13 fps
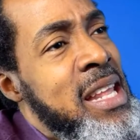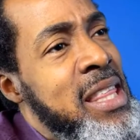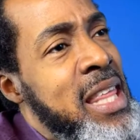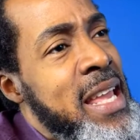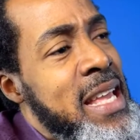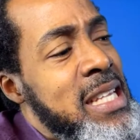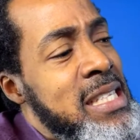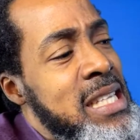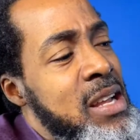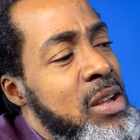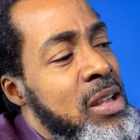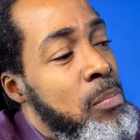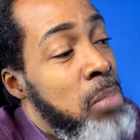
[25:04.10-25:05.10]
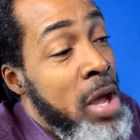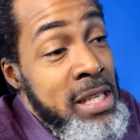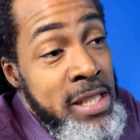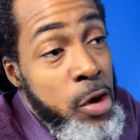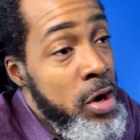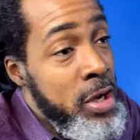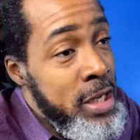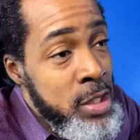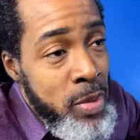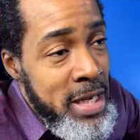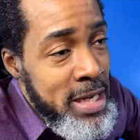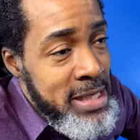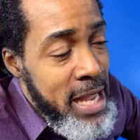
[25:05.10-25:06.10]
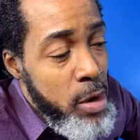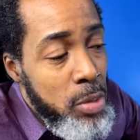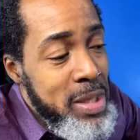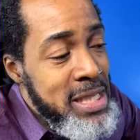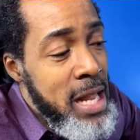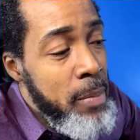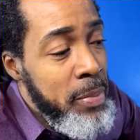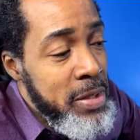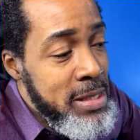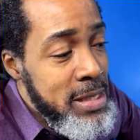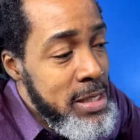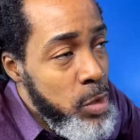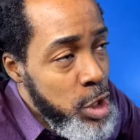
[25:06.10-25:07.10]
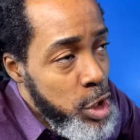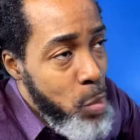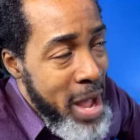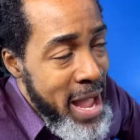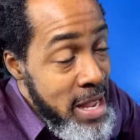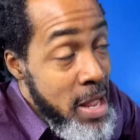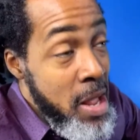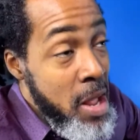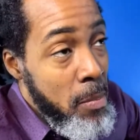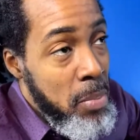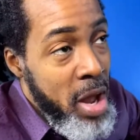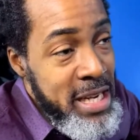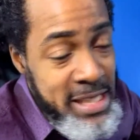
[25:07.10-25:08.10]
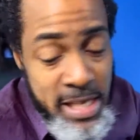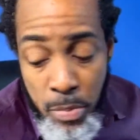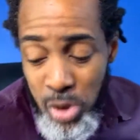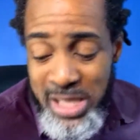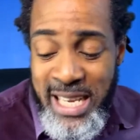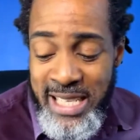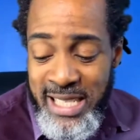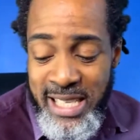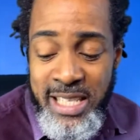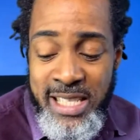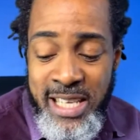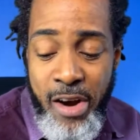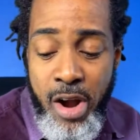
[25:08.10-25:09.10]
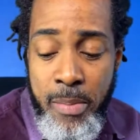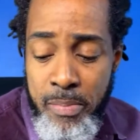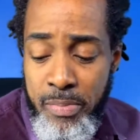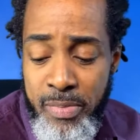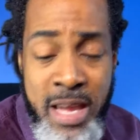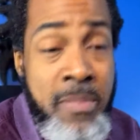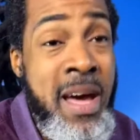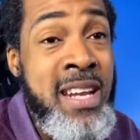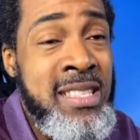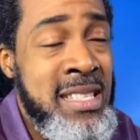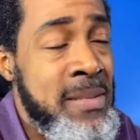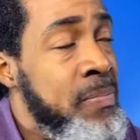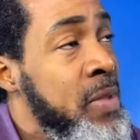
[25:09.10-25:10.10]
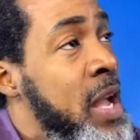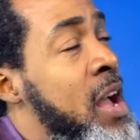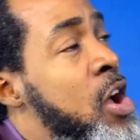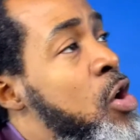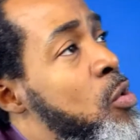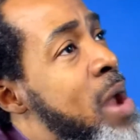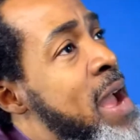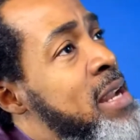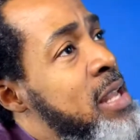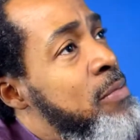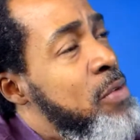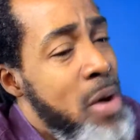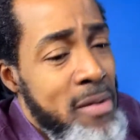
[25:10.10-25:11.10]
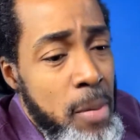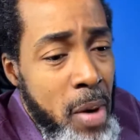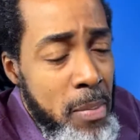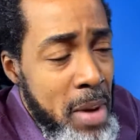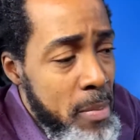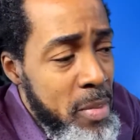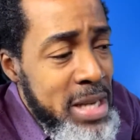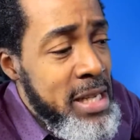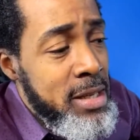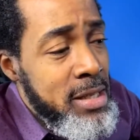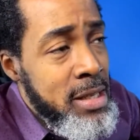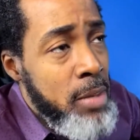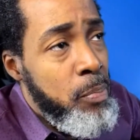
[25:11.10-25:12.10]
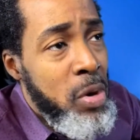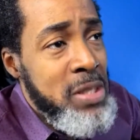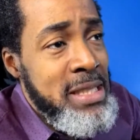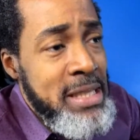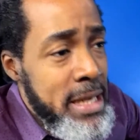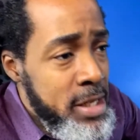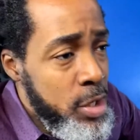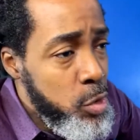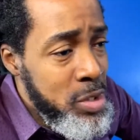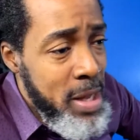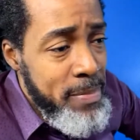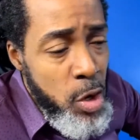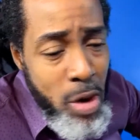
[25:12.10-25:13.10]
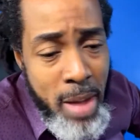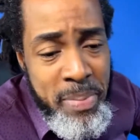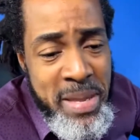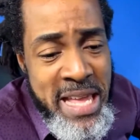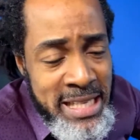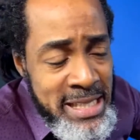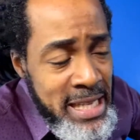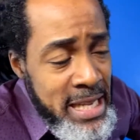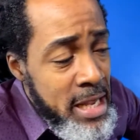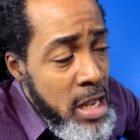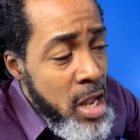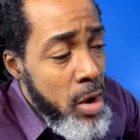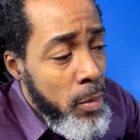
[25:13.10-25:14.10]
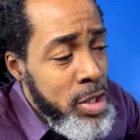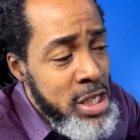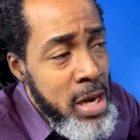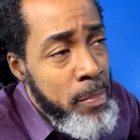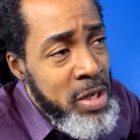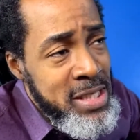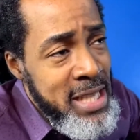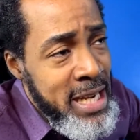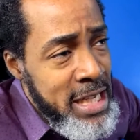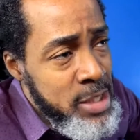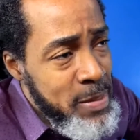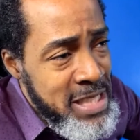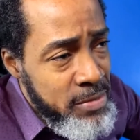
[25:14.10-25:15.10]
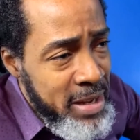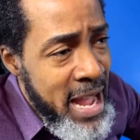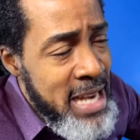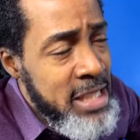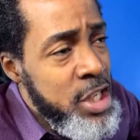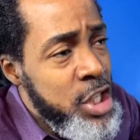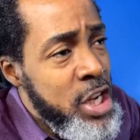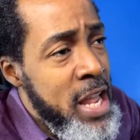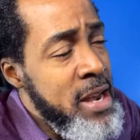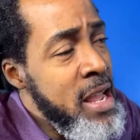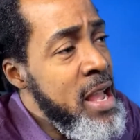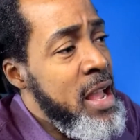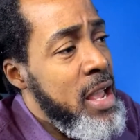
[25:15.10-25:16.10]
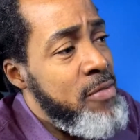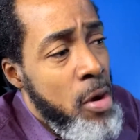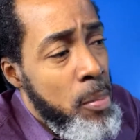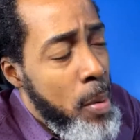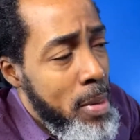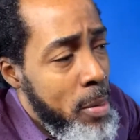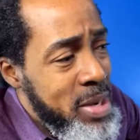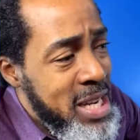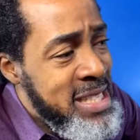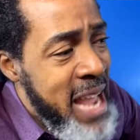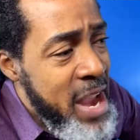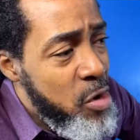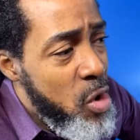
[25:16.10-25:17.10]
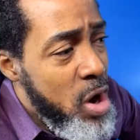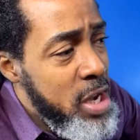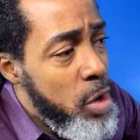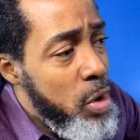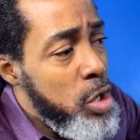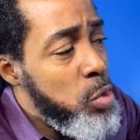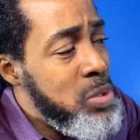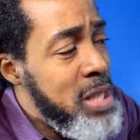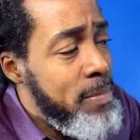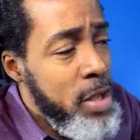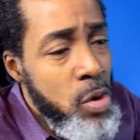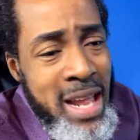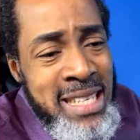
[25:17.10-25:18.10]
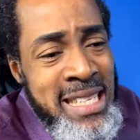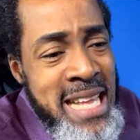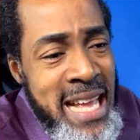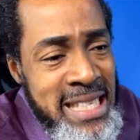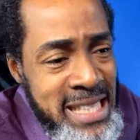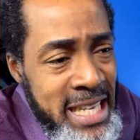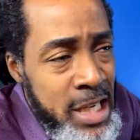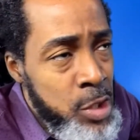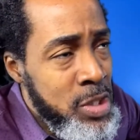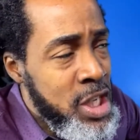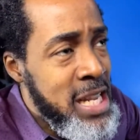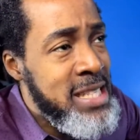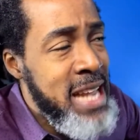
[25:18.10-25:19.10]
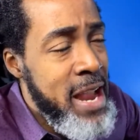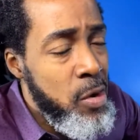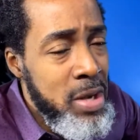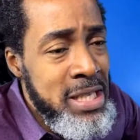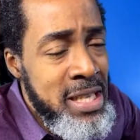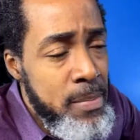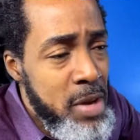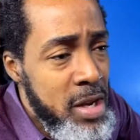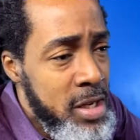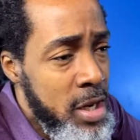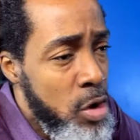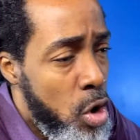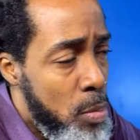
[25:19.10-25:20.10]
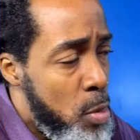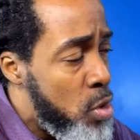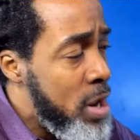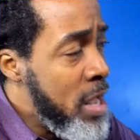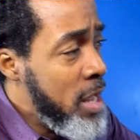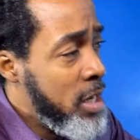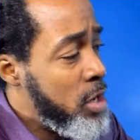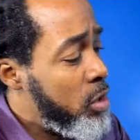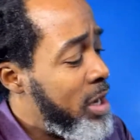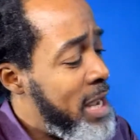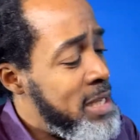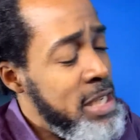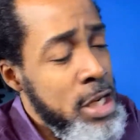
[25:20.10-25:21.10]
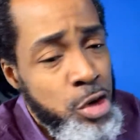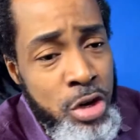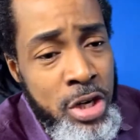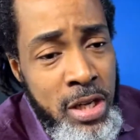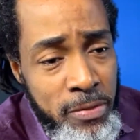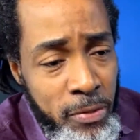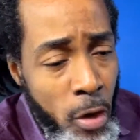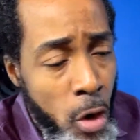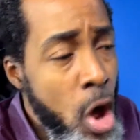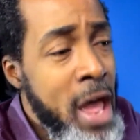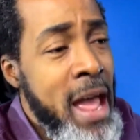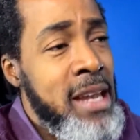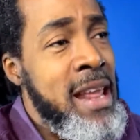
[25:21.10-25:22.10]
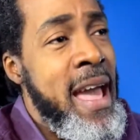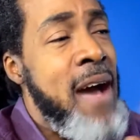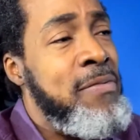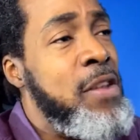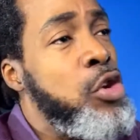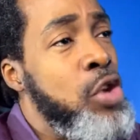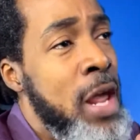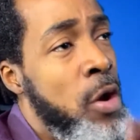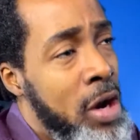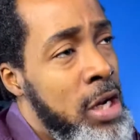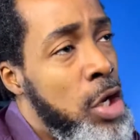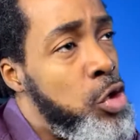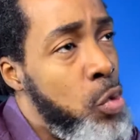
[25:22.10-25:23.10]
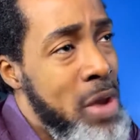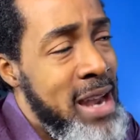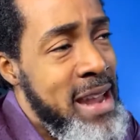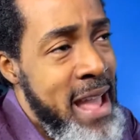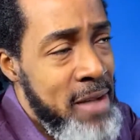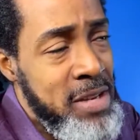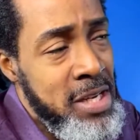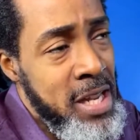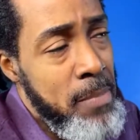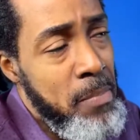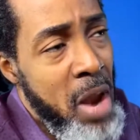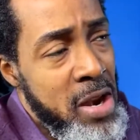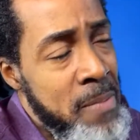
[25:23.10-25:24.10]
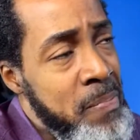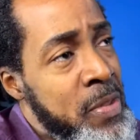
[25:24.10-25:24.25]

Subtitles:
thing is, blood is the greatest witness, I always tell persons, which is why blood is the most tested serum in medicine, right? If you have a problem with your prostate, you do something called a PSA, which is a prostatic-specific antigen. If you have a problem with your thyroid, they're going to do something called a TSH, which is a thyroid-stimulating hormone. They would look at T3, T4. They have to, in order to do that, they have to take blood.